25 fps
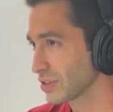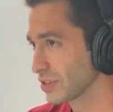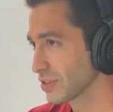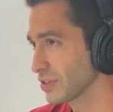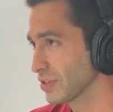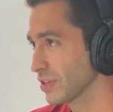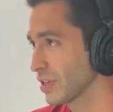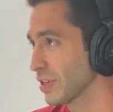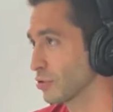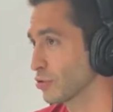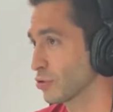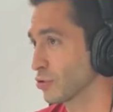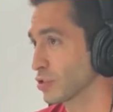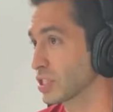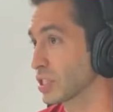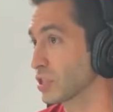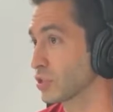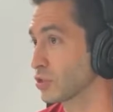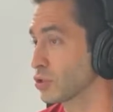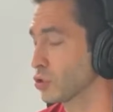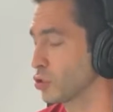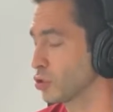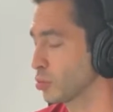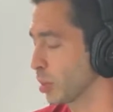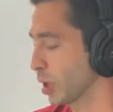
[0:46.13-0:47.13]
Interesting
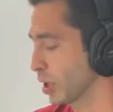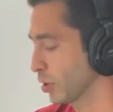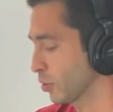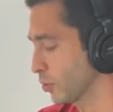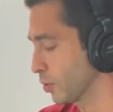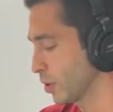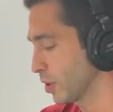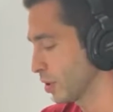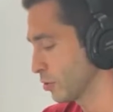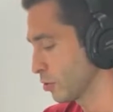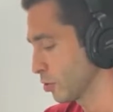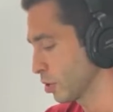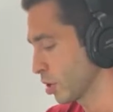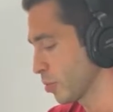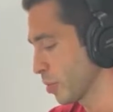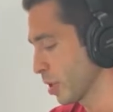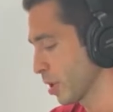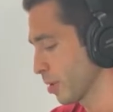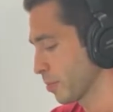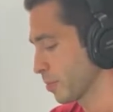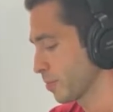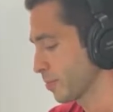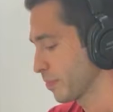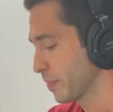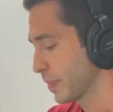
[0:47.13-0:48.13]
dude, by the way. Look him
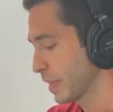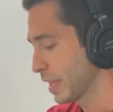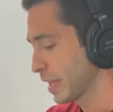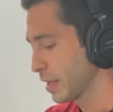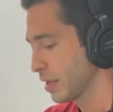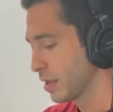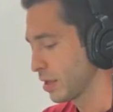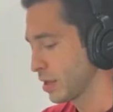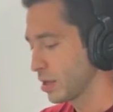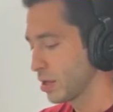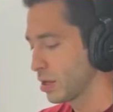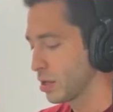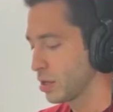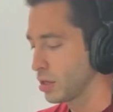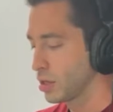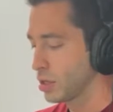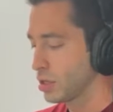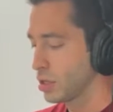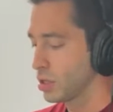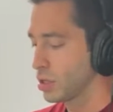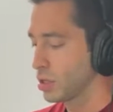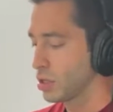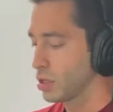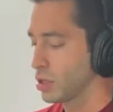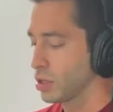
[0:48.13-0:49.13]
up.
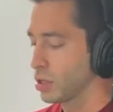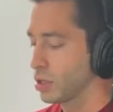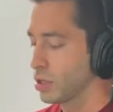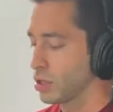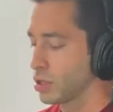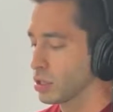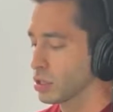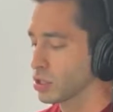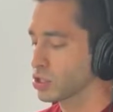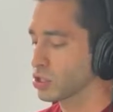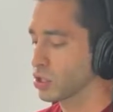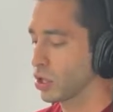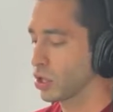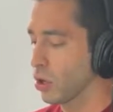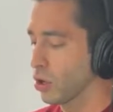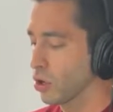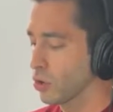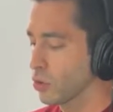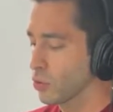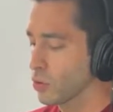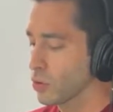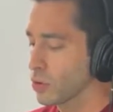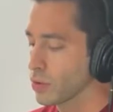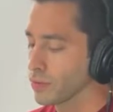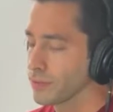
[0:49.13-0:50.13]

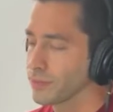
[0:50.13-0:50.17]
So,